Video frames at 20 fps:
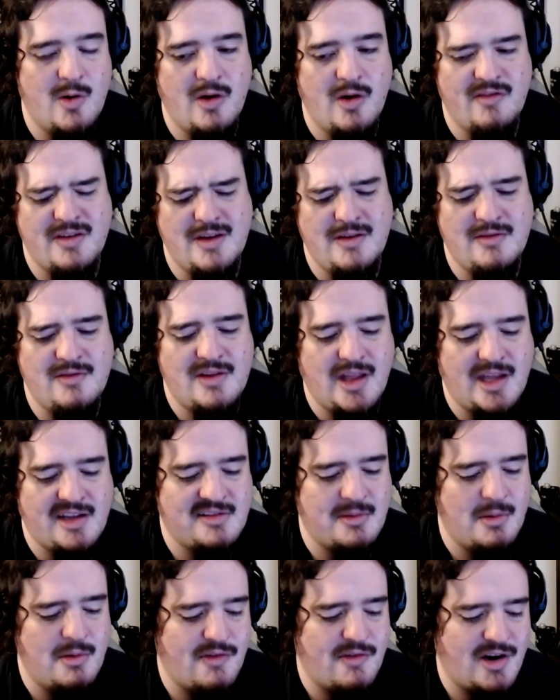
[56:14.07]
have even like
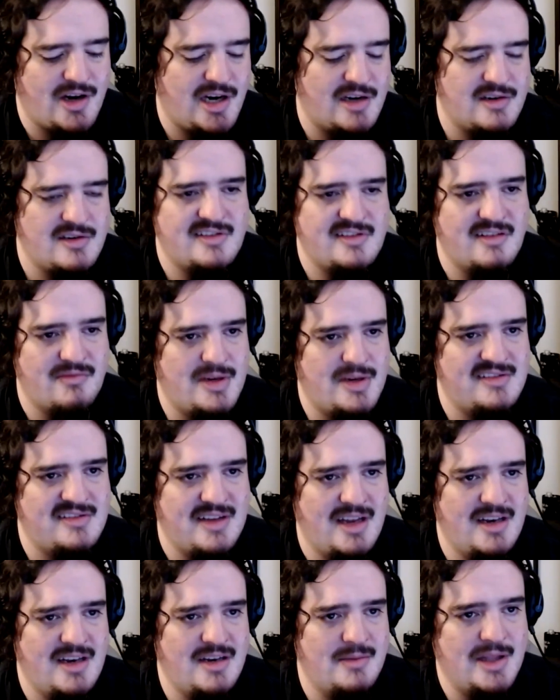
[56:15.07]
some of our characters have been
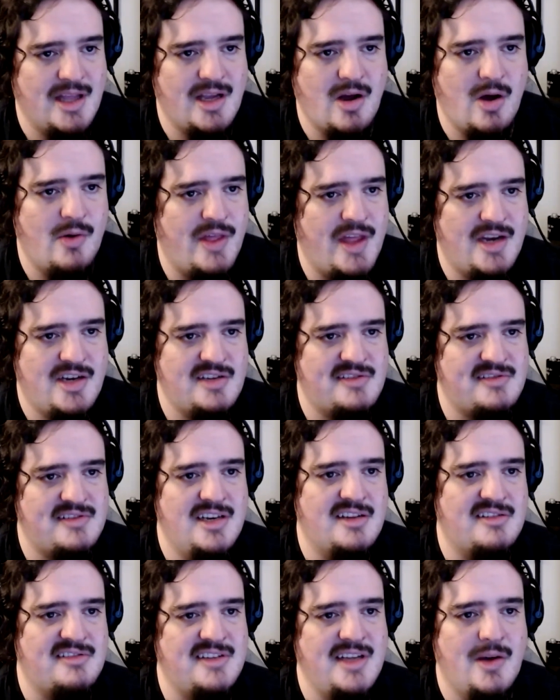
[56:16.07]
said to be like, oh, they just
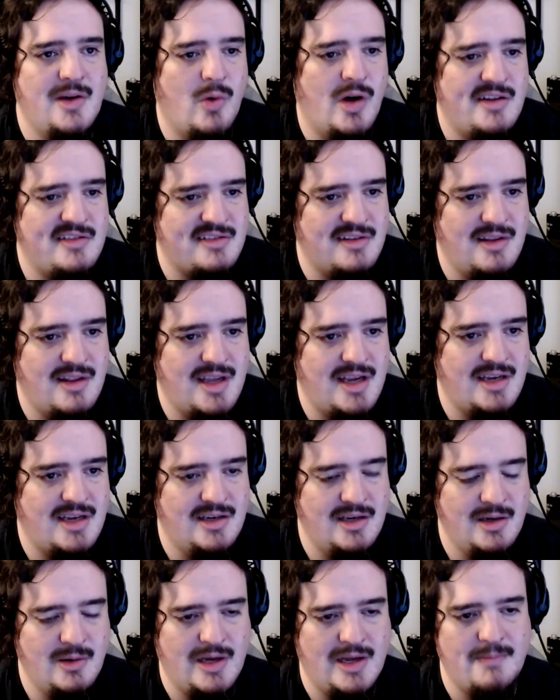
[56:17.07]
need to see it once and then they can
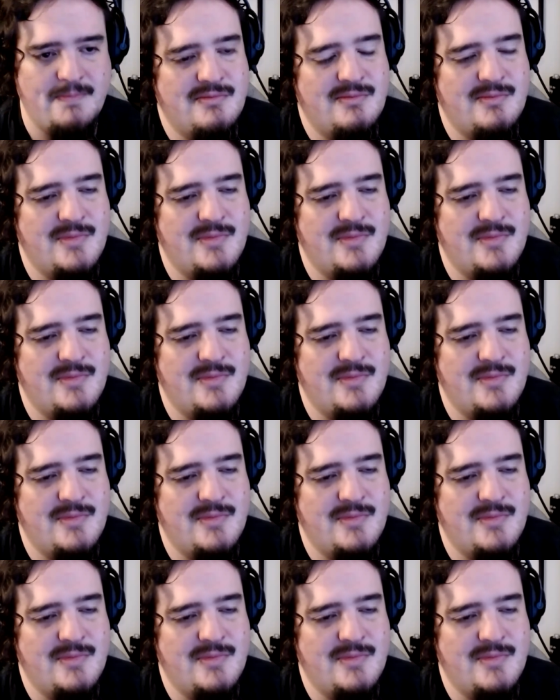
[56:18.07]
do it.